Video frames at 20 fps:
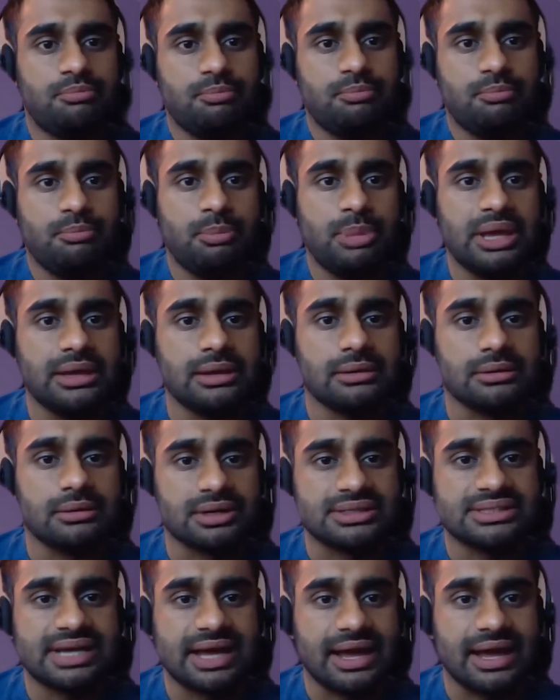bigger
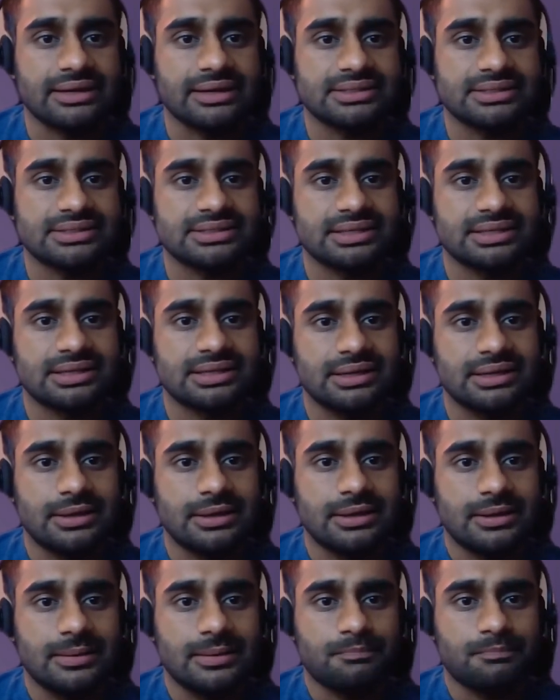attacks.
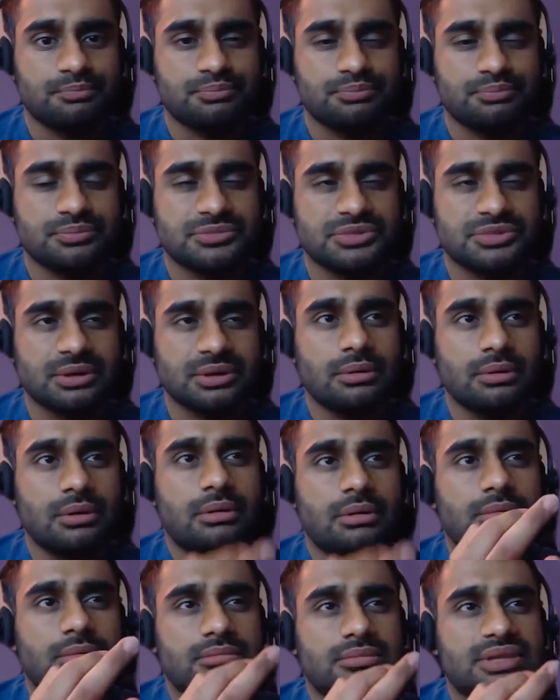So
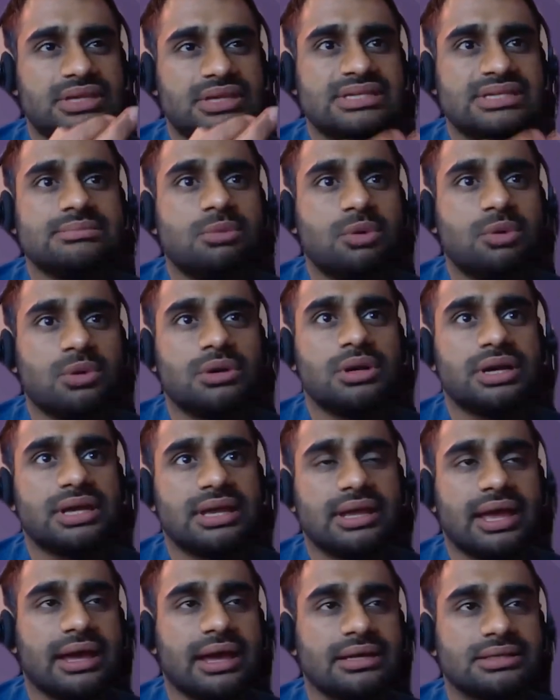this is more looking
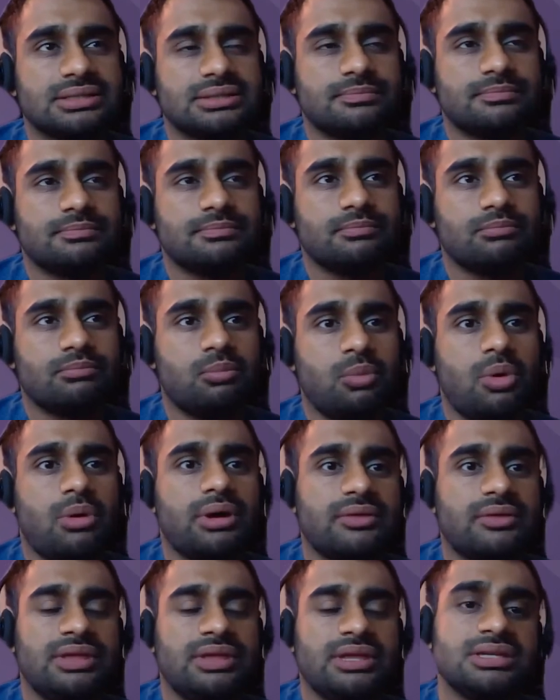at what
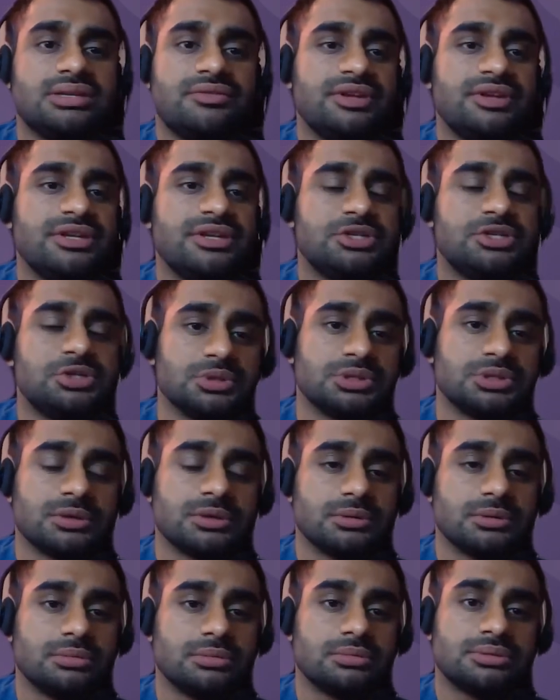can the individual do
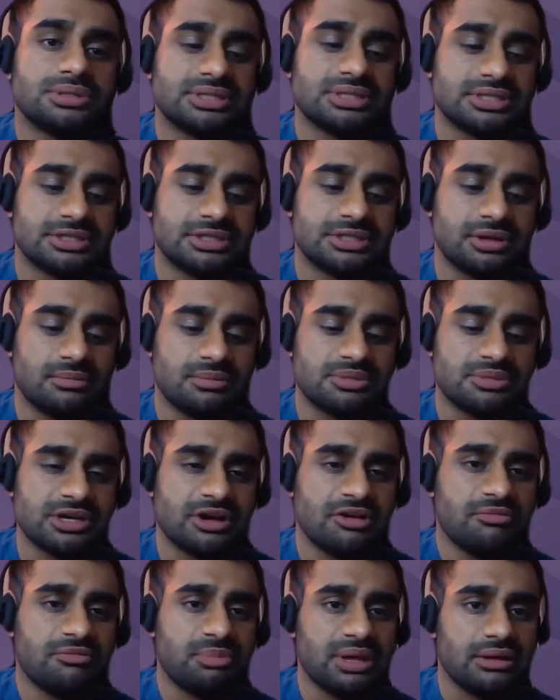to stop themselves
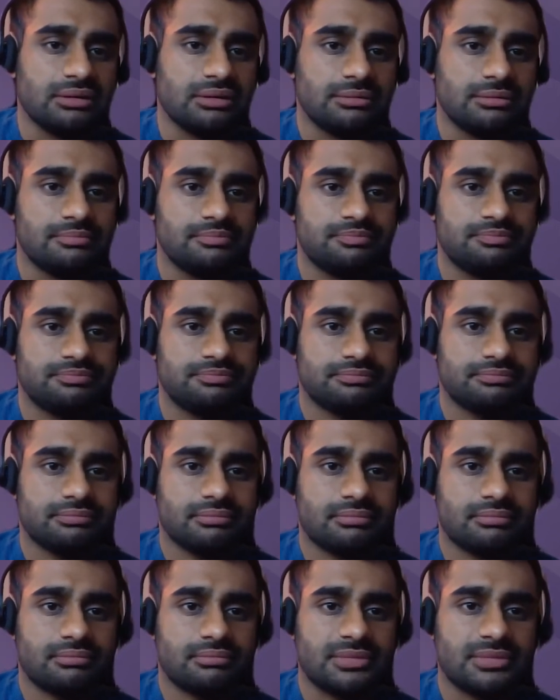being
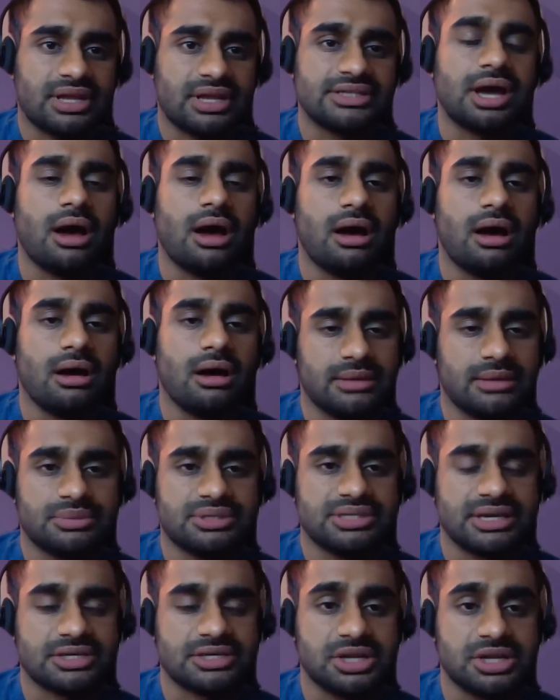a target
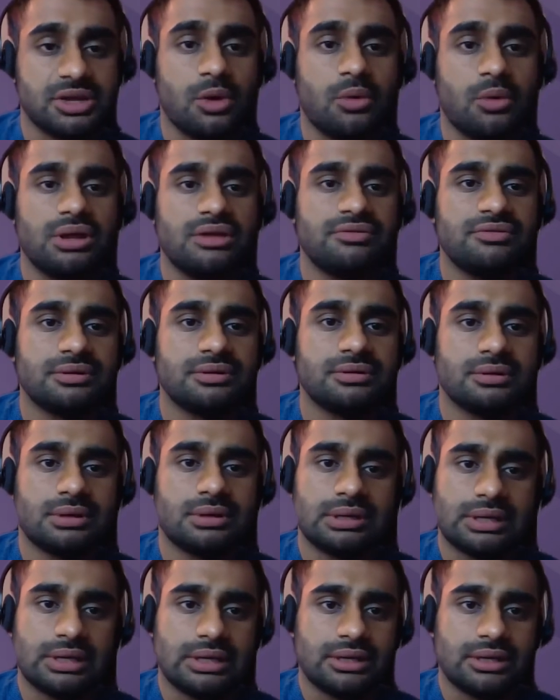potentially, or even
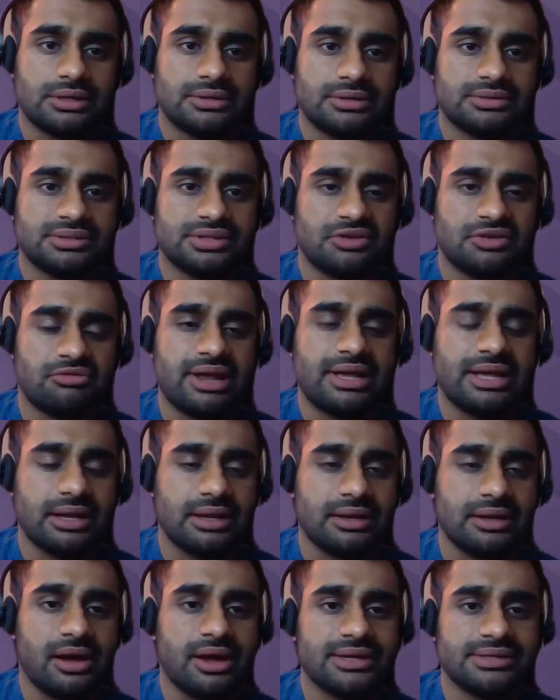to
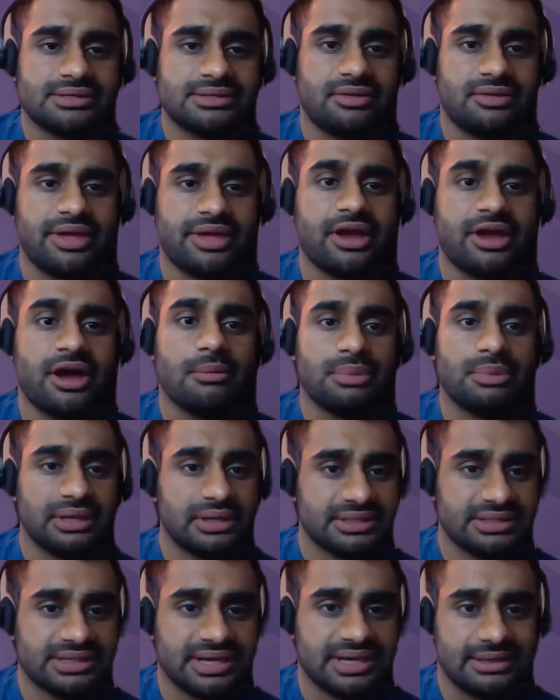recognise that they are being
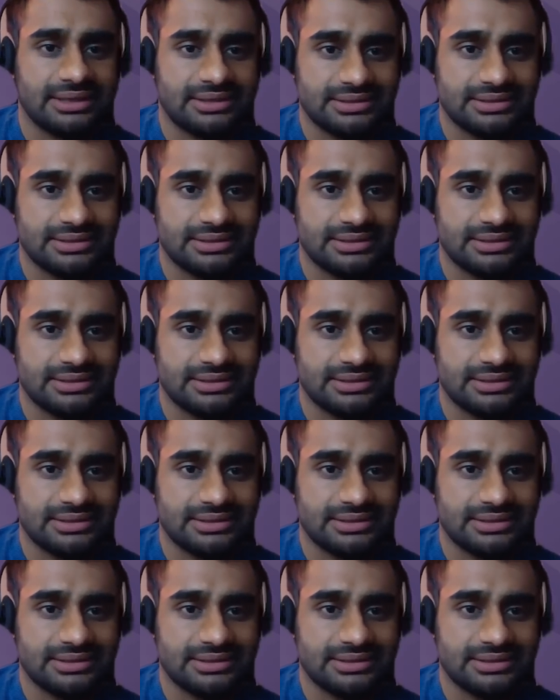attacked.